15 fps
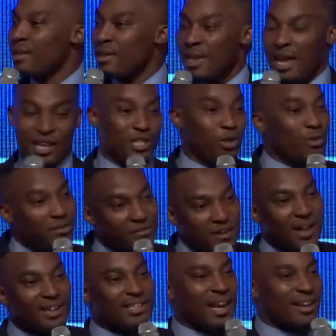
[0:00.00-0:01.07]
And so we
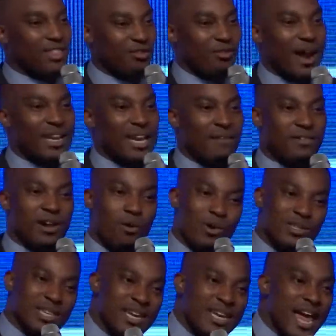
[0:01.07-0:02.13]
felt like the Grind Africa
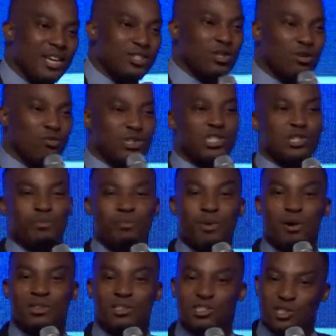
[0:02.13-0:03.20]
was a natural
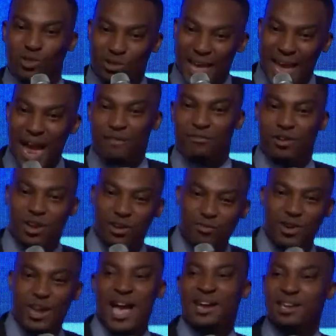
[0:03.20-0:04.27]
response to the African
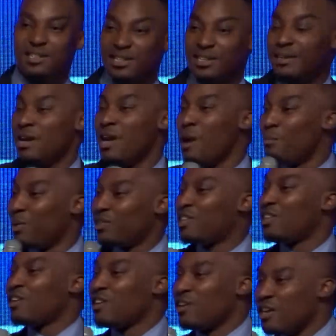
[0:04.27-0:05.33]
reality,
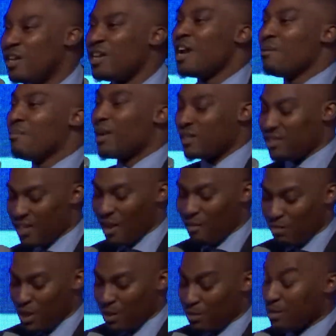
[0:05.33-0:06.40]
particularly amongst young
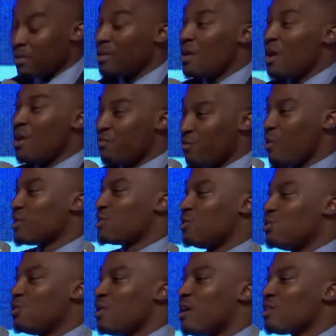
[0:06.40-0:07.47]
people, for us to
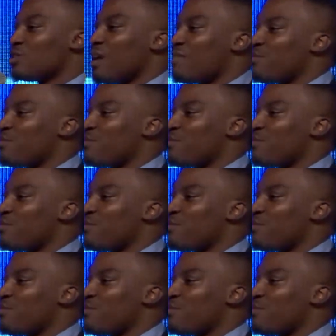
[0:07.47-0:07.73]
do. I also have